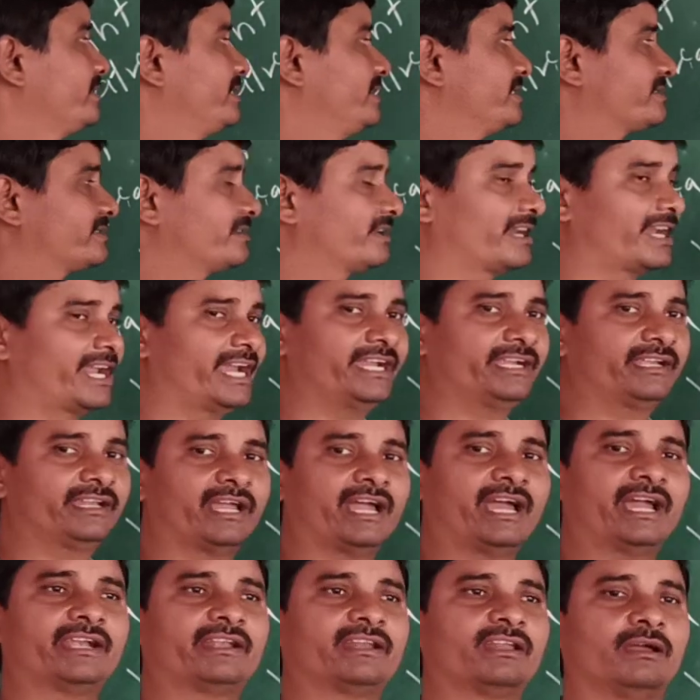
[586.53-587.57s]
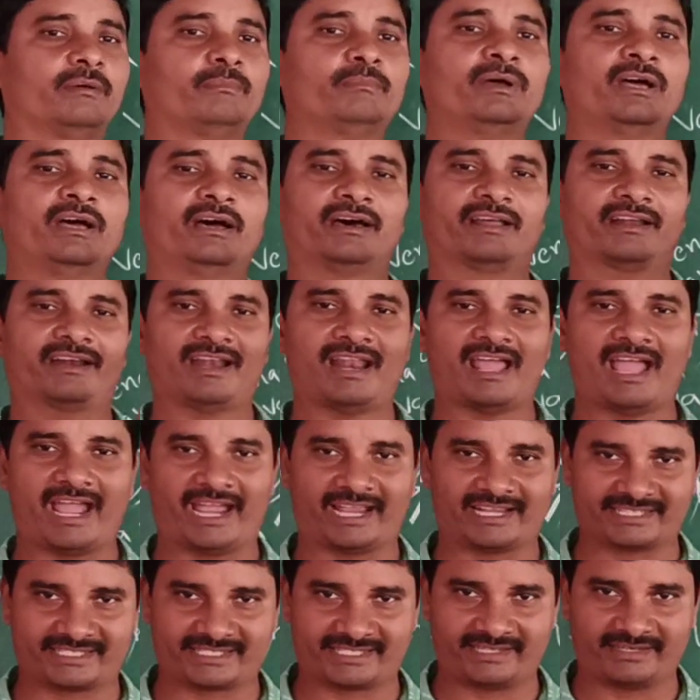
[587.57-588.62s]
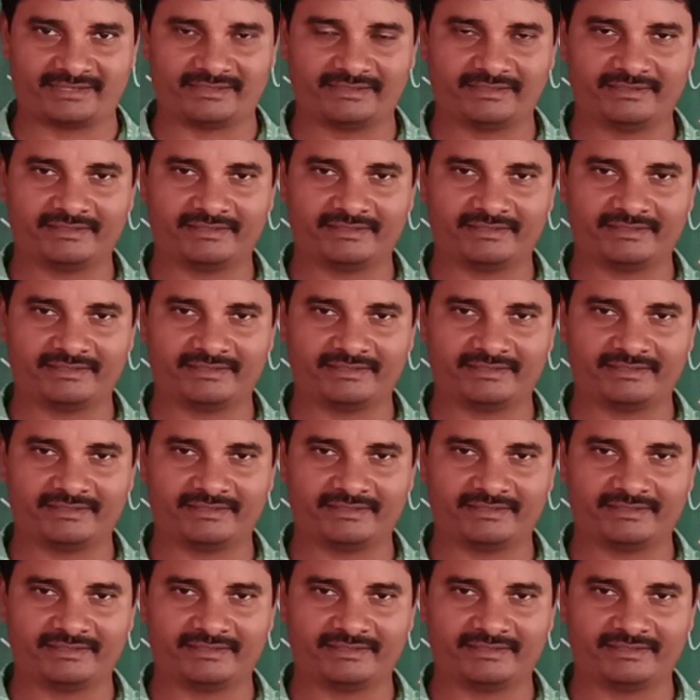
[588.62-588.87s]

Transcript: this right atrium relaxed.